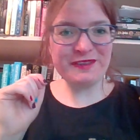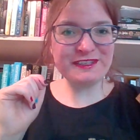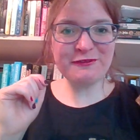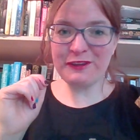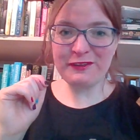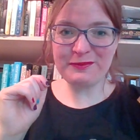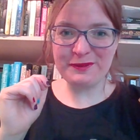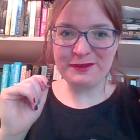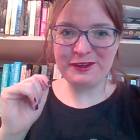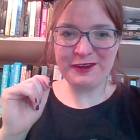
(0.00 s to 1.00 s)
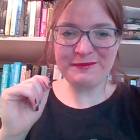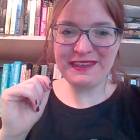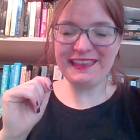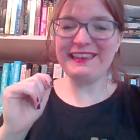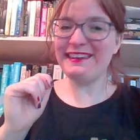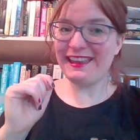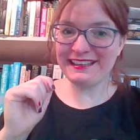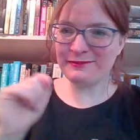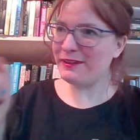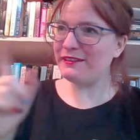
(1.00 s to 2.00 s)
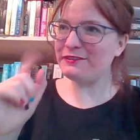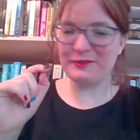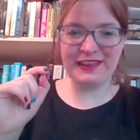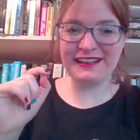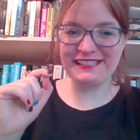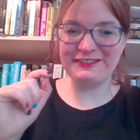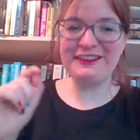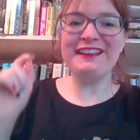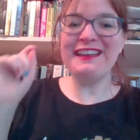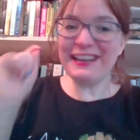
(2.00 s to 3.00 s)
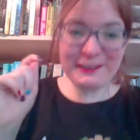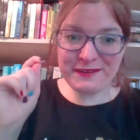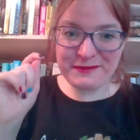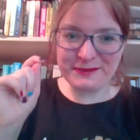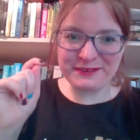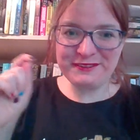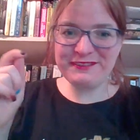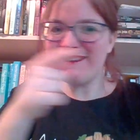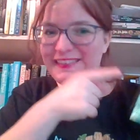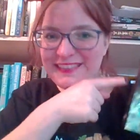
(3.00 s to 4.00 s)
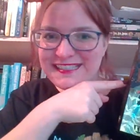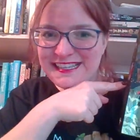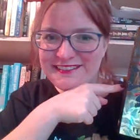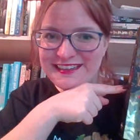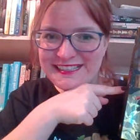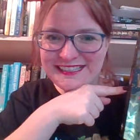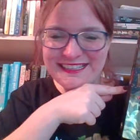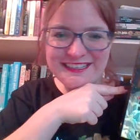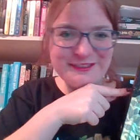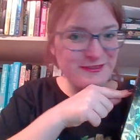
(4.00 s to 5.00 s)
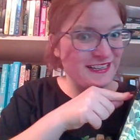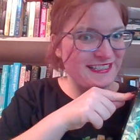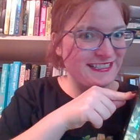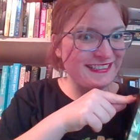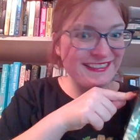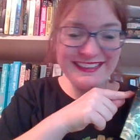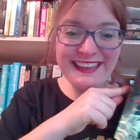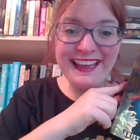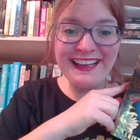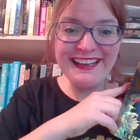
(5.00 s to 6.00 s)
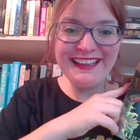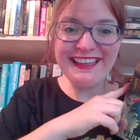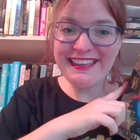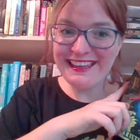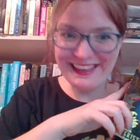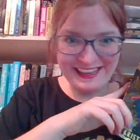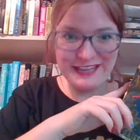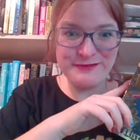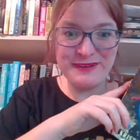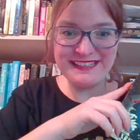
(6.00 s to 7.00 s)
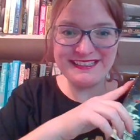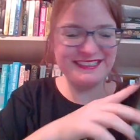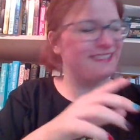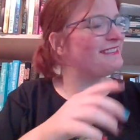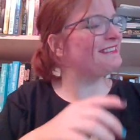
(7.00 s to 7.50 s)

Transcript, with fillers: there's a fish book coming next well, sorry, next year. In November. In the series. Which, yeah. Can't wait.